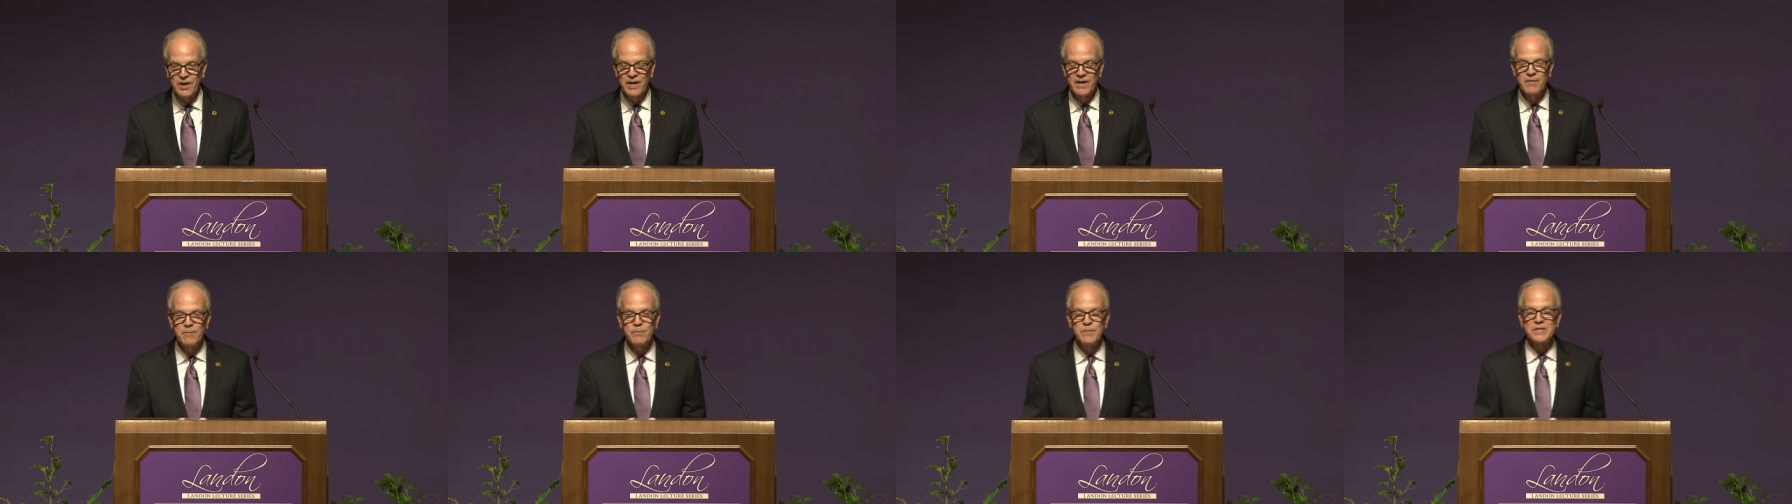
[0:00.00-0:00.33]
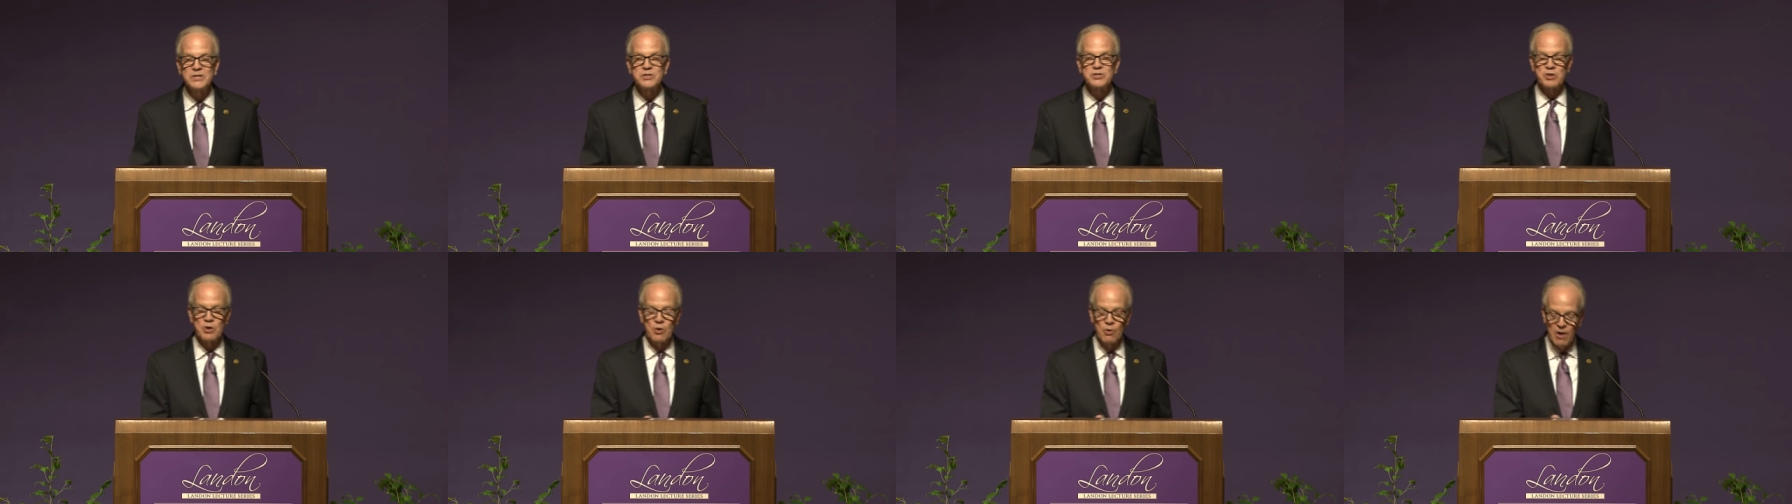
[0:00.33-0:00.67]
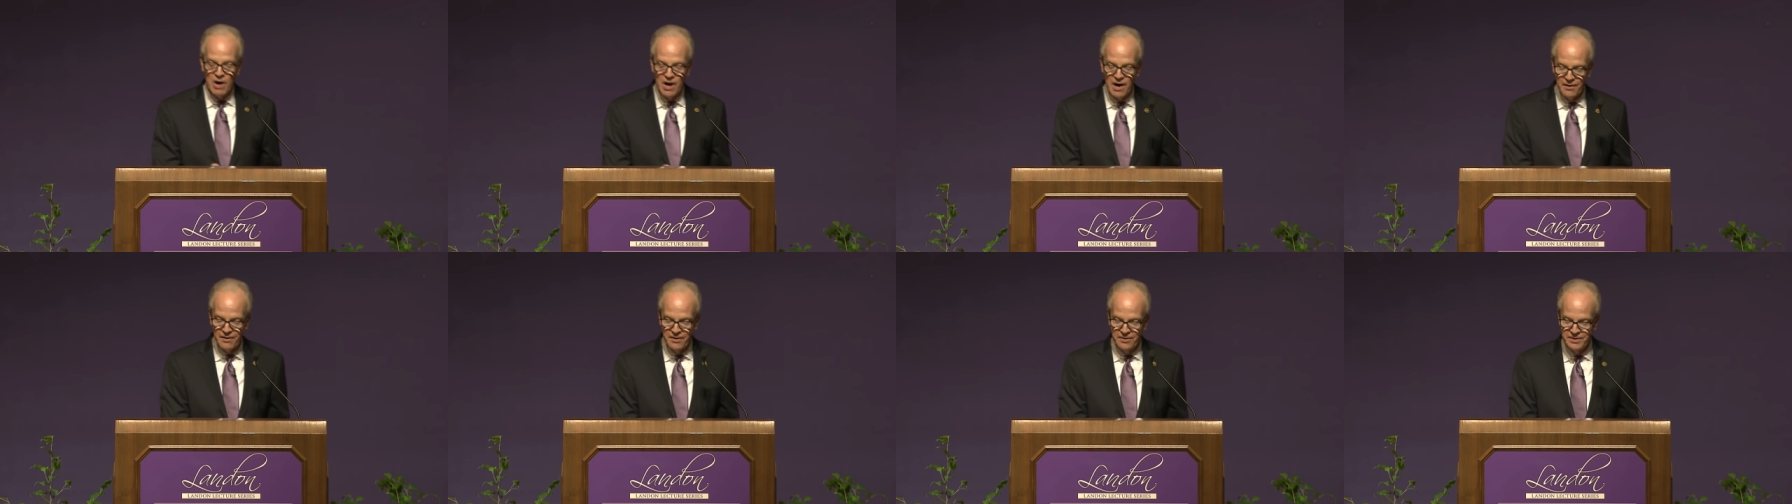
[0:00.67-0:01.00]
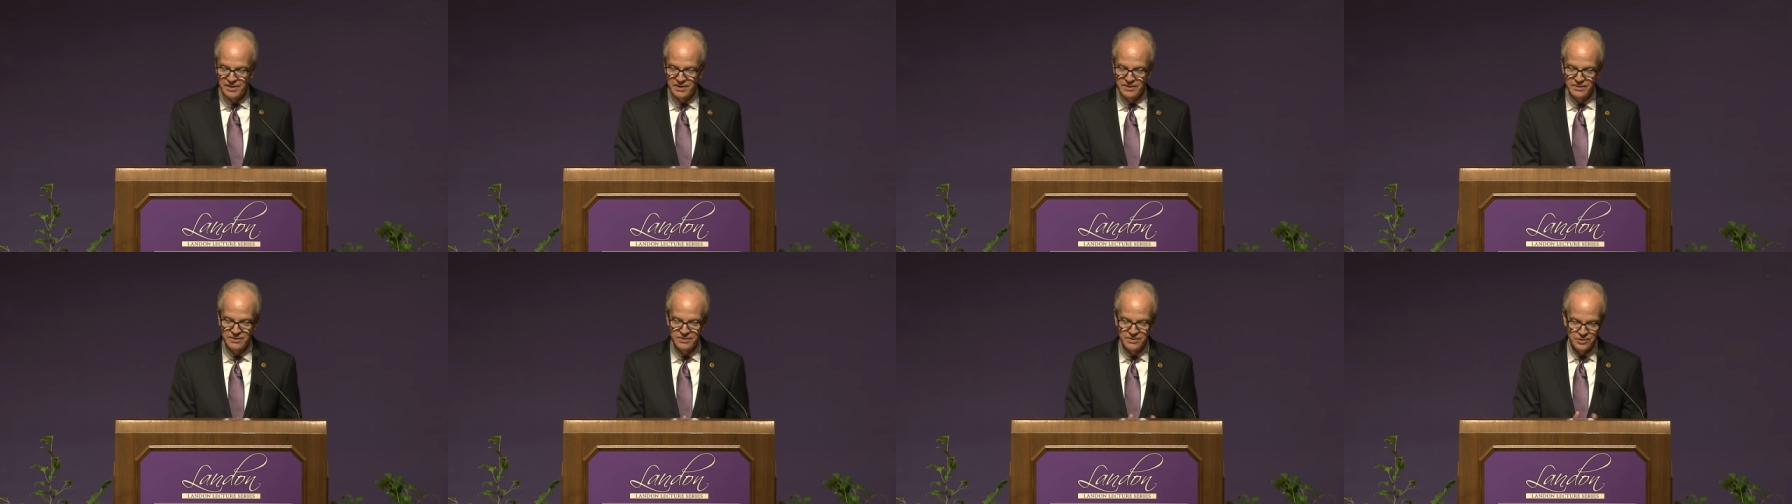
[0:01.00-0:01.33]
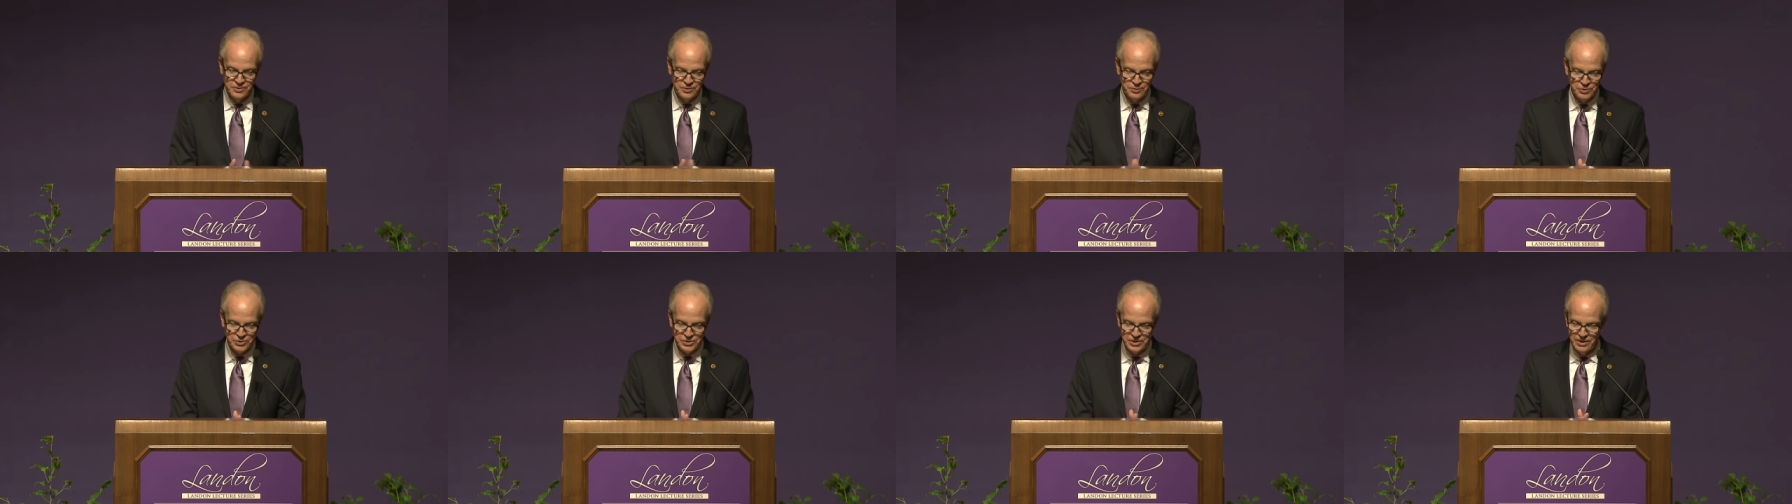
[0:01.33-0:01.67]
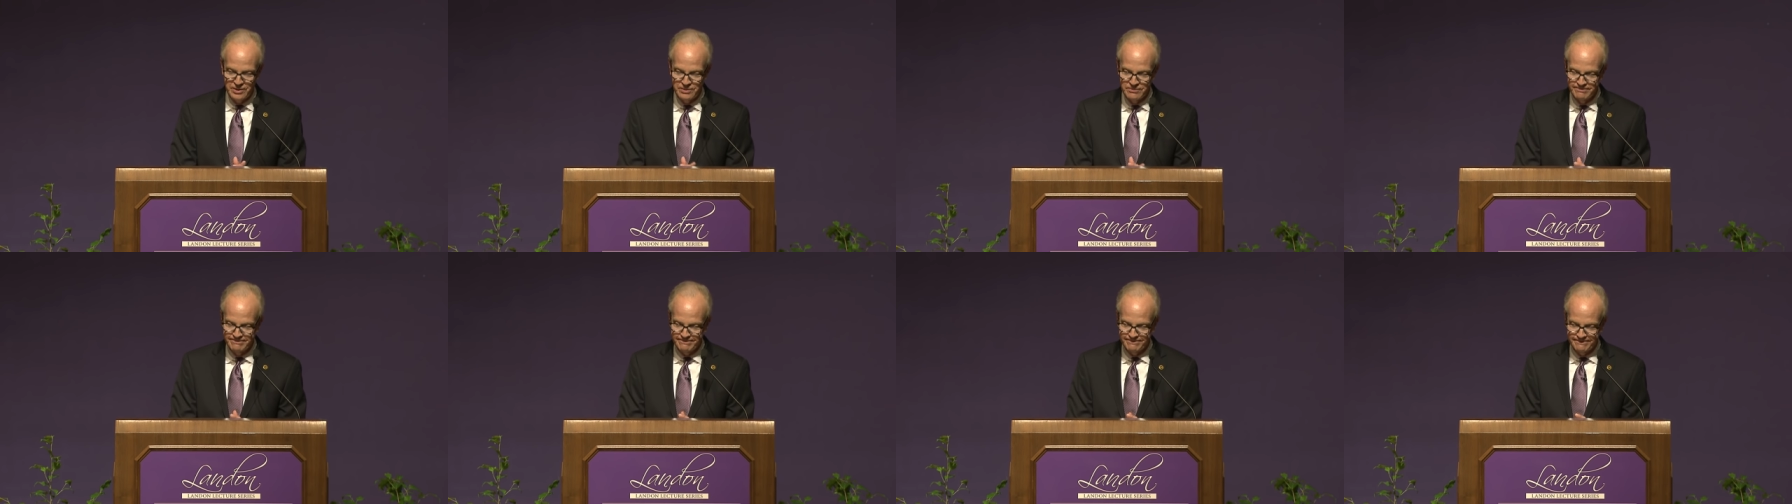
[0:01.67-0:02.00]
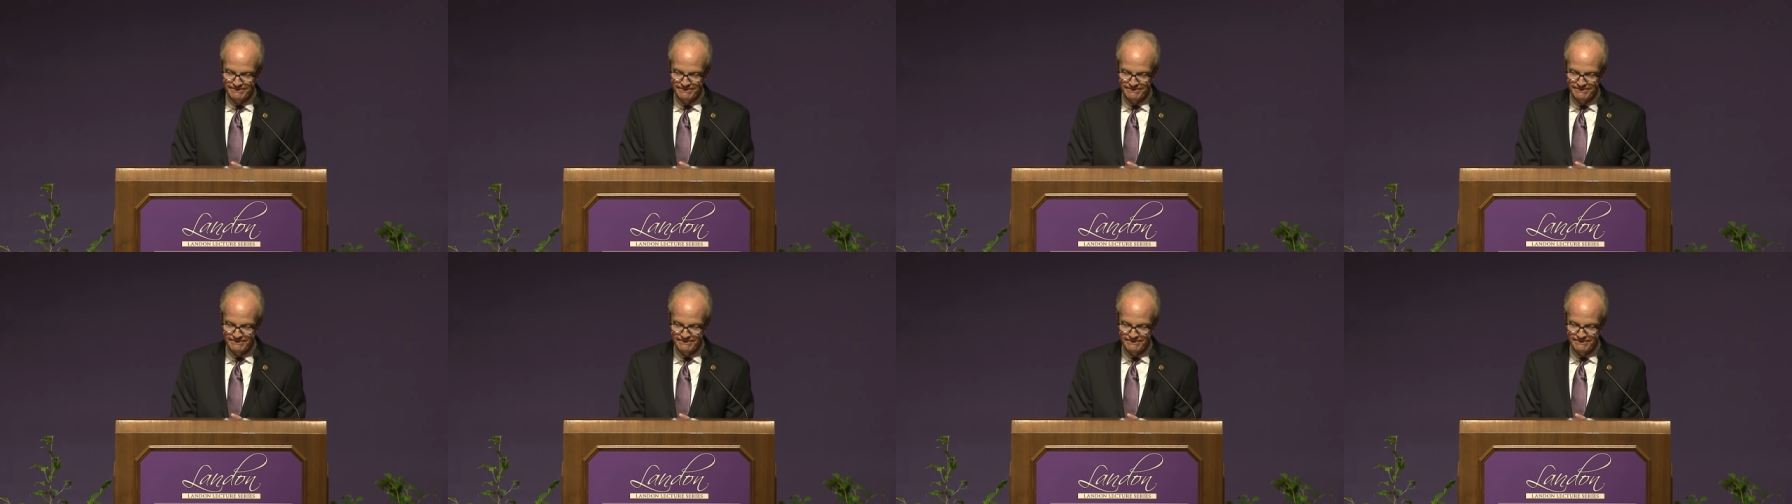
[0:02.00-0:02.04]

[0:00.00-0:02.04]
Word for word: of, but so honored to do so.